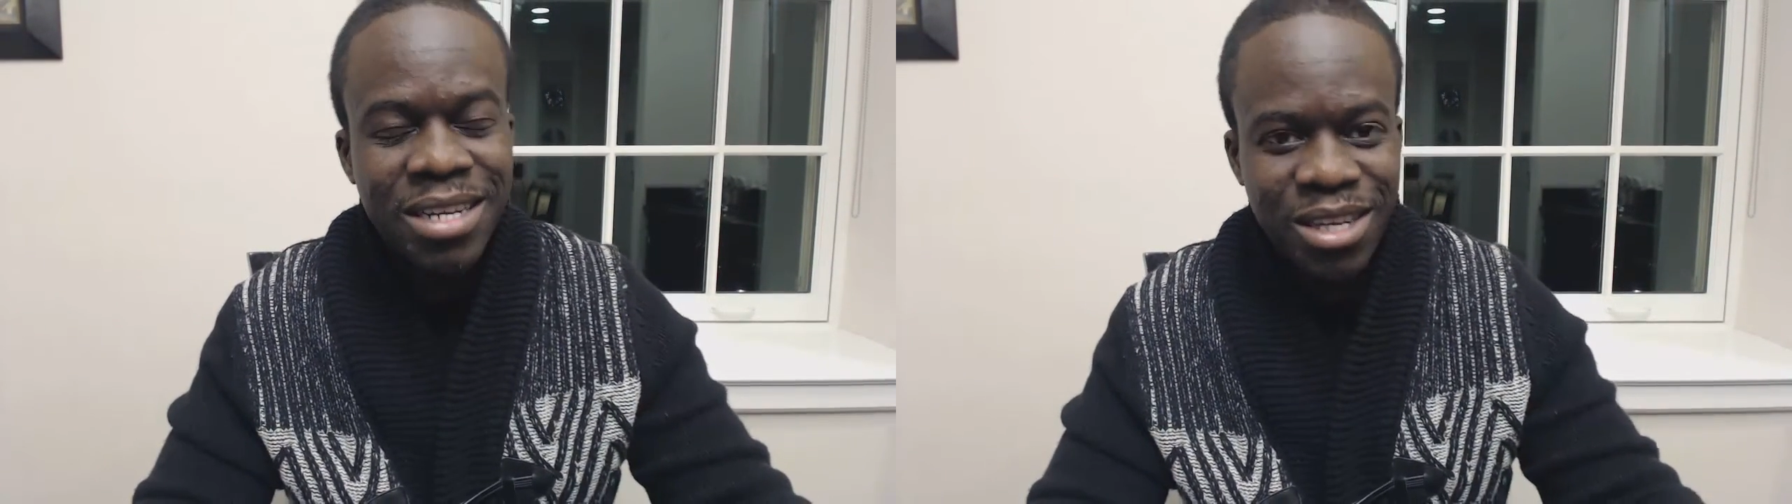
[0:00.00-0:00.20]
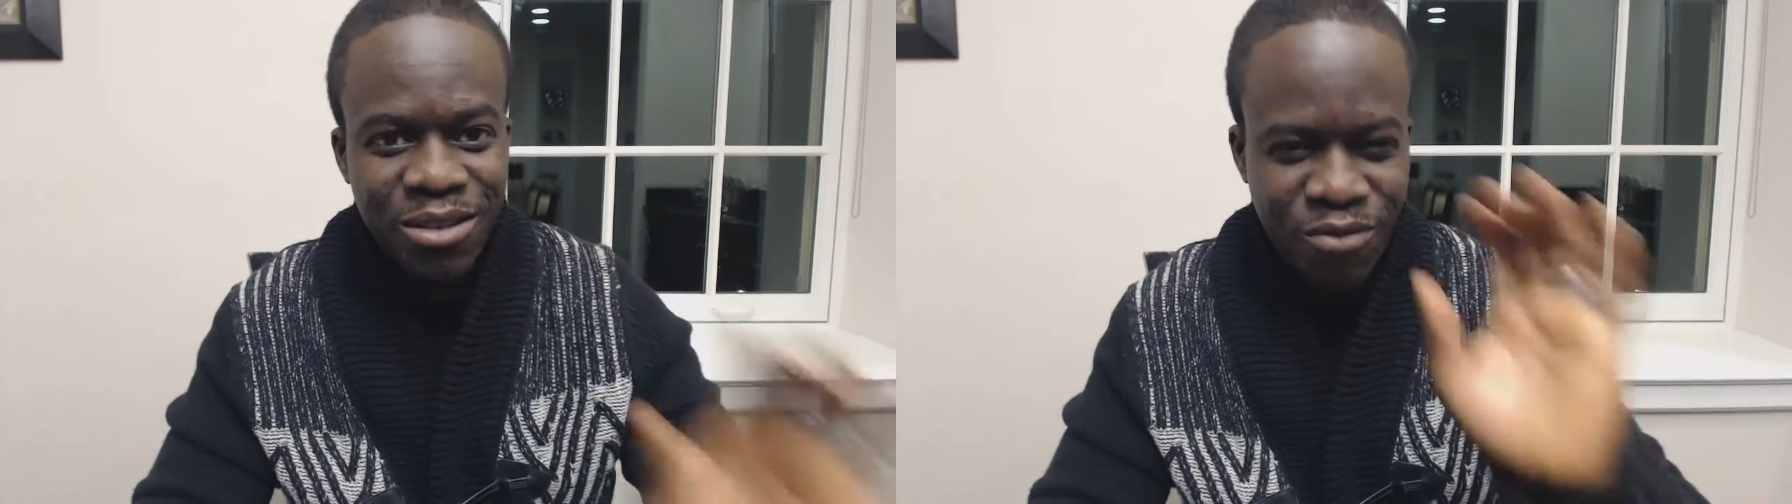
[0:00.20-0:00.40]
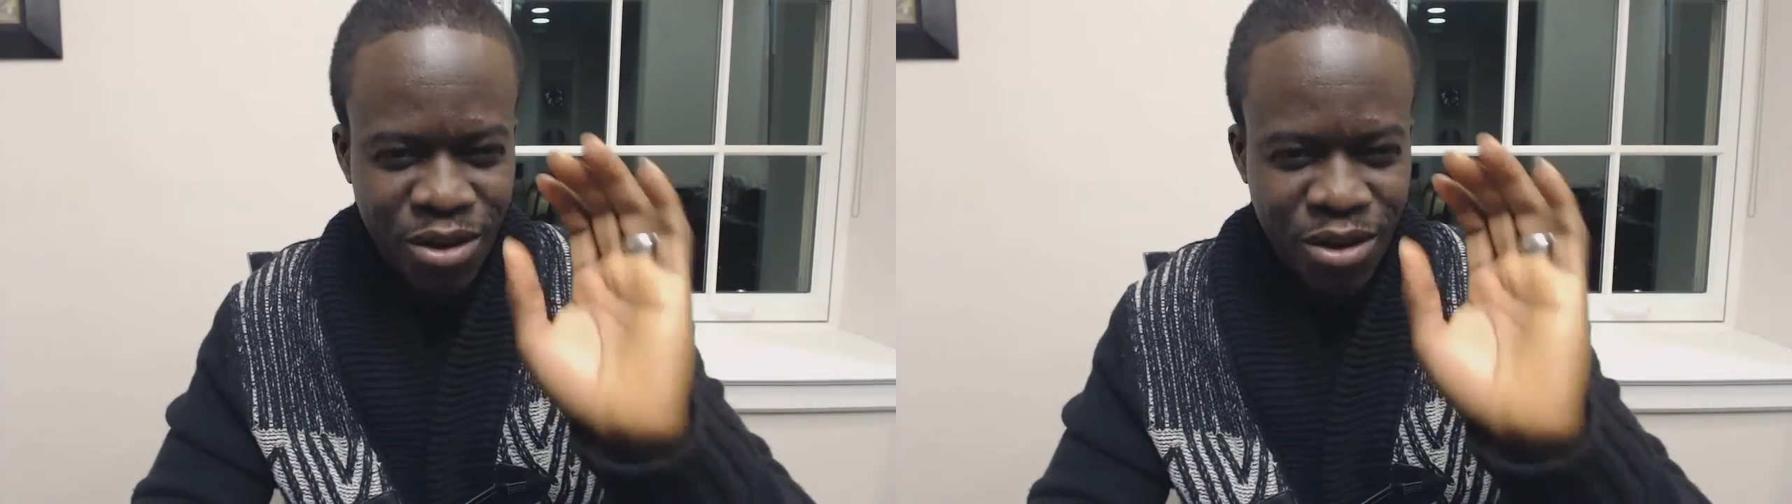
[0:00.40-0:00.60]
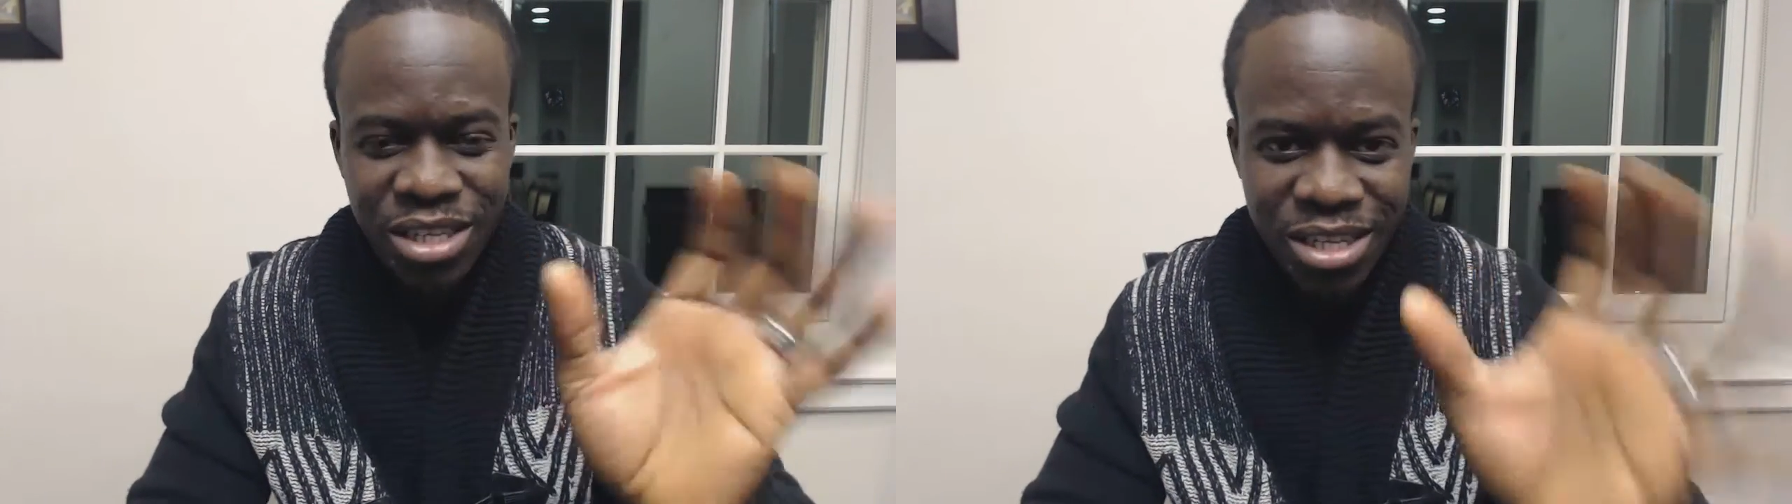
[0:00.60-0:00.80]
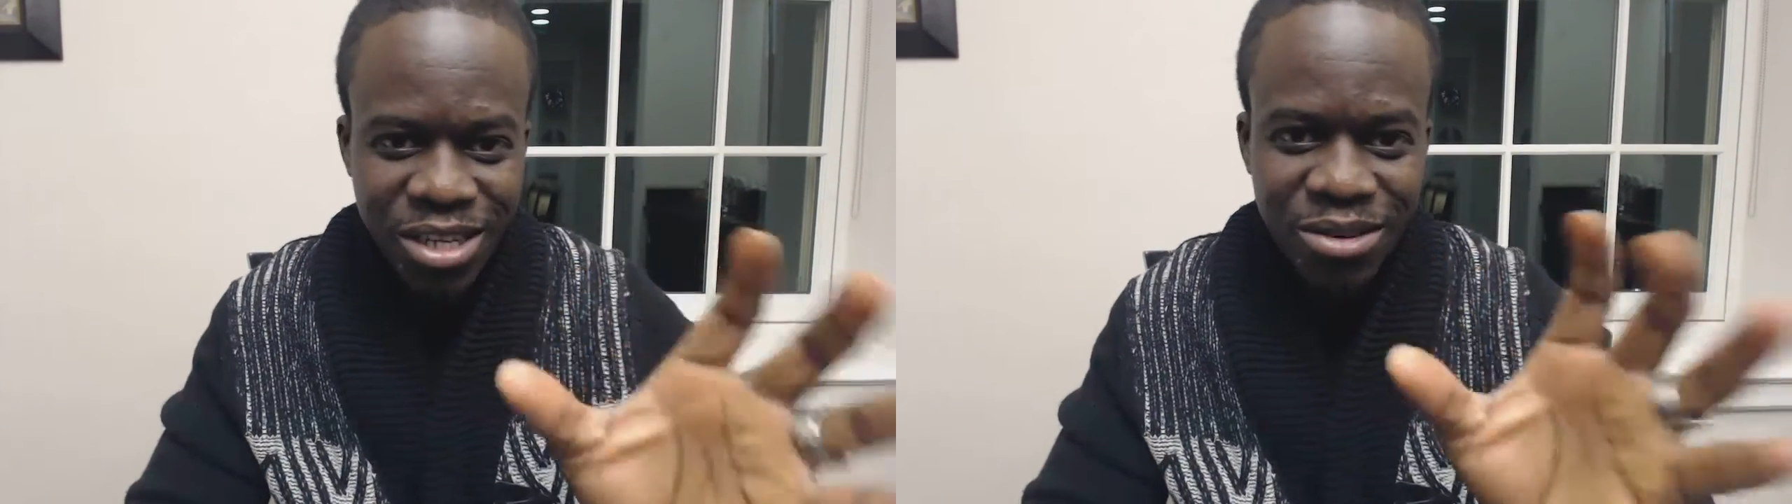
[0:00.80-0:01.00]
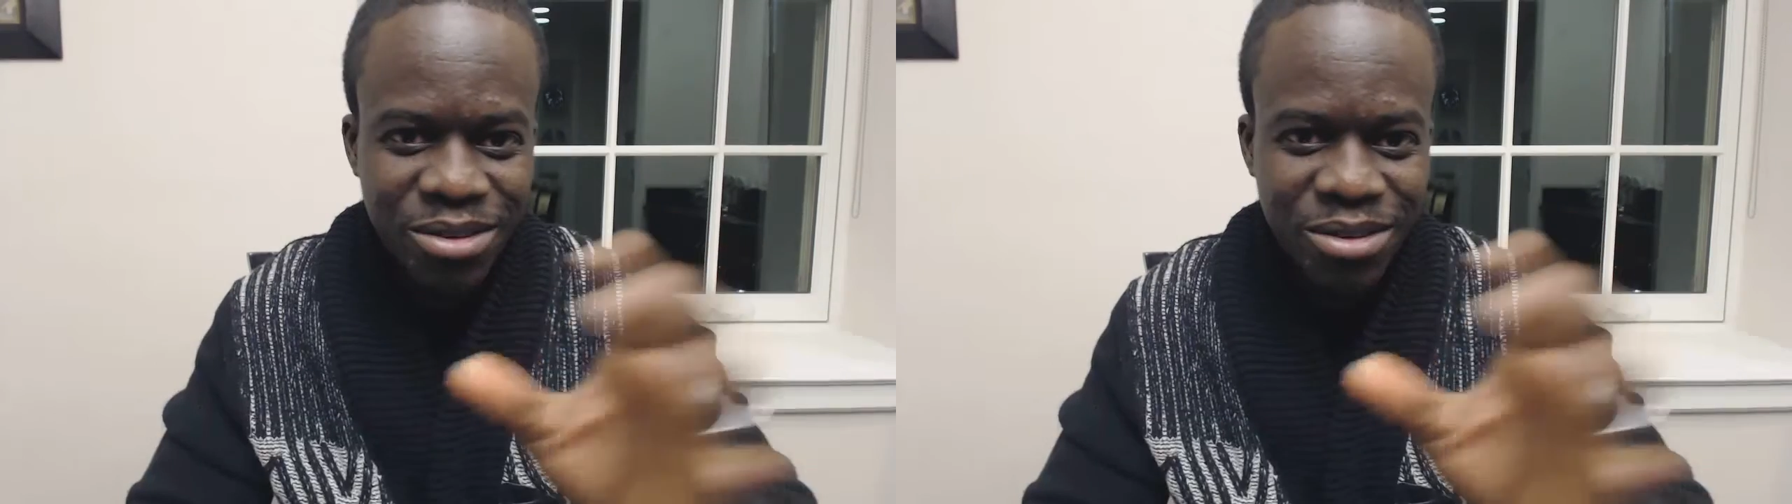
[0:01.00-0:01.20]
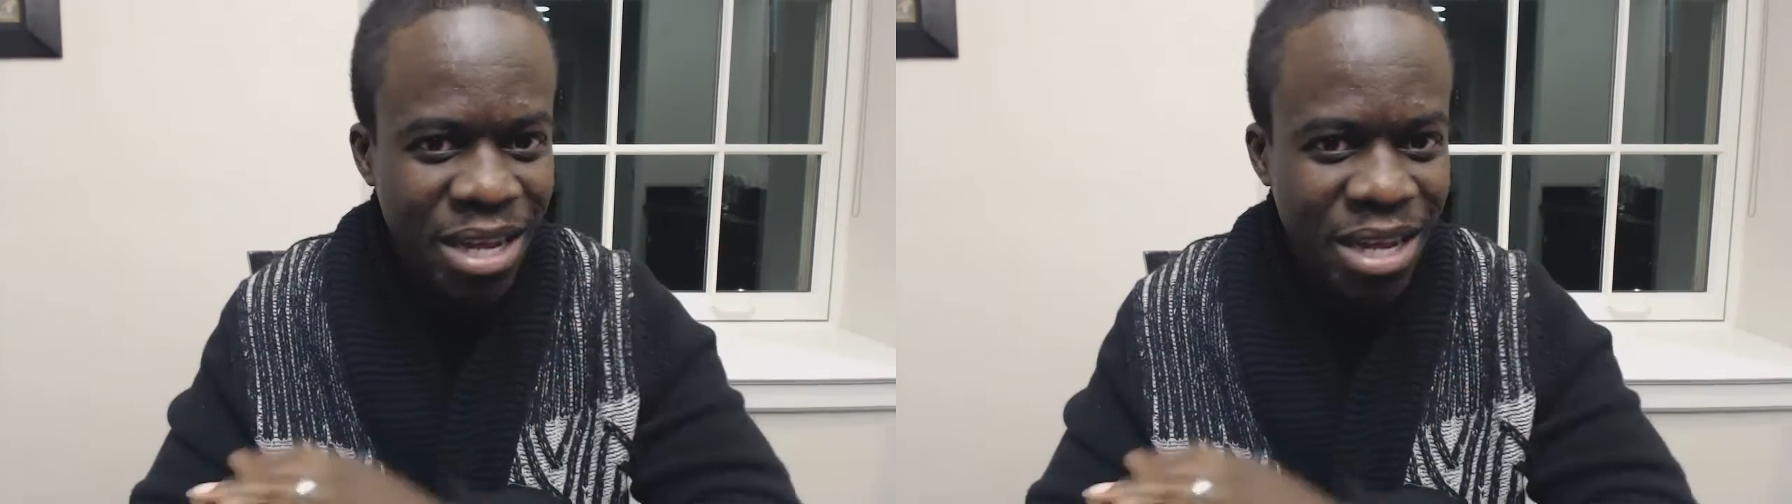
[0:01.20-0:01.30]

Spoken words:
It's very detailed,